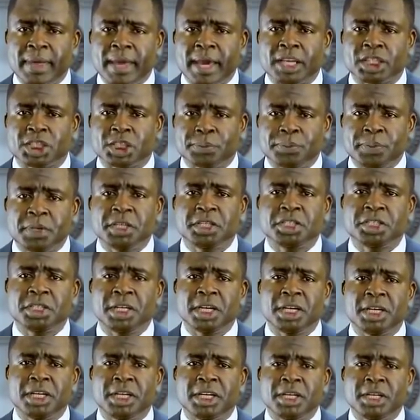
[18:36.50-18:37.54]

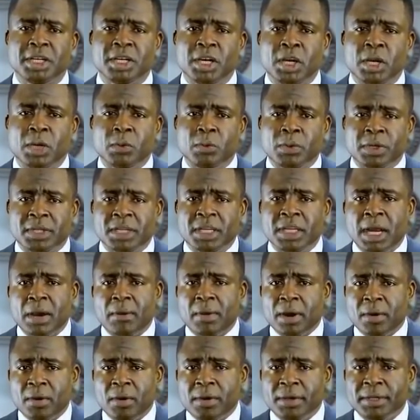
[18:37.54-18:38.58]
especially within
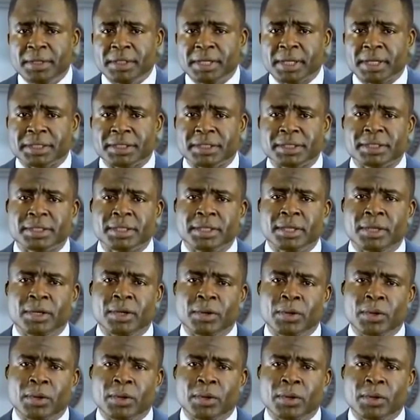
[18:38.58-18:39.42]
our context